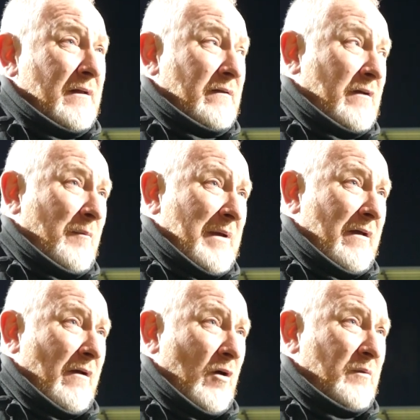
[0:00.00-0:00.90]
to come
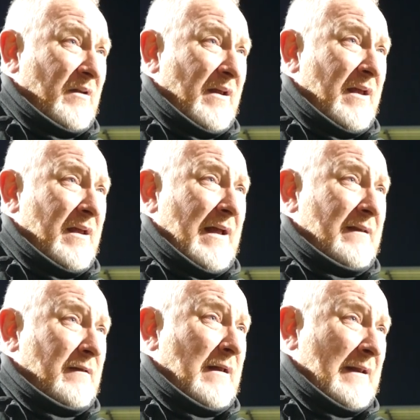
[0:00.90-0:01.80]
here at home today
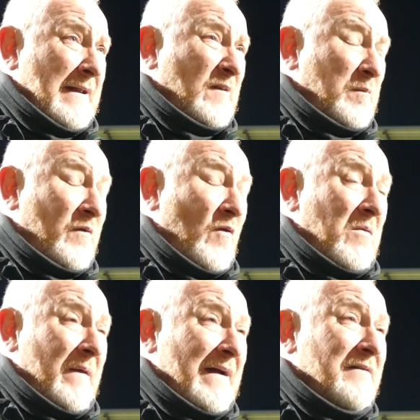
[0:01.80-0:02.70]
and, and then to perform
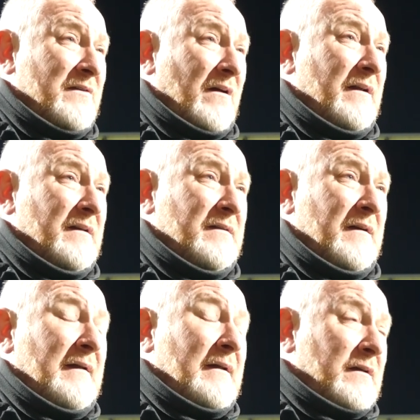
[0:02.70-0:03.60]
like they have done, it's
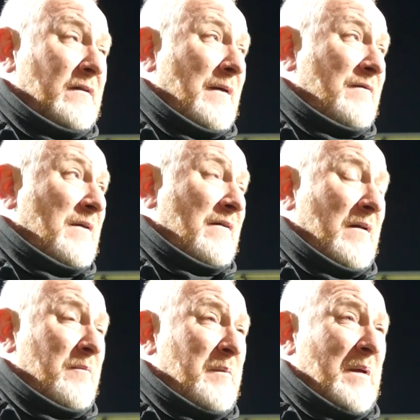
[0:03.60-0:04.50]
you know they've they've
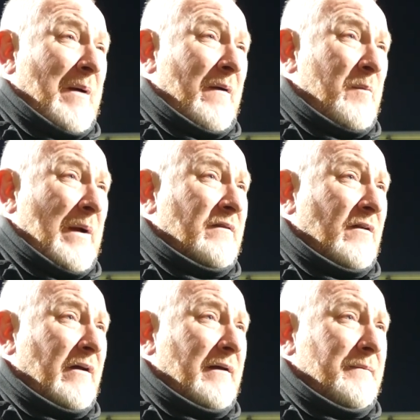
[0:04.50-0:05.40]
had a big pat on the back
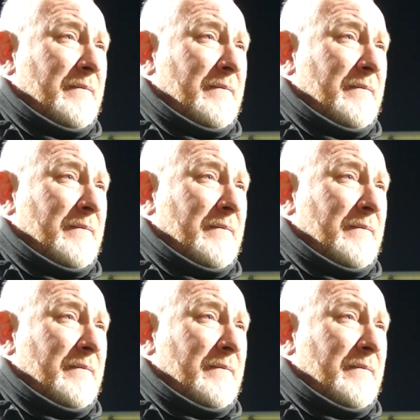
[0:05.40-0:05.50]
tonight.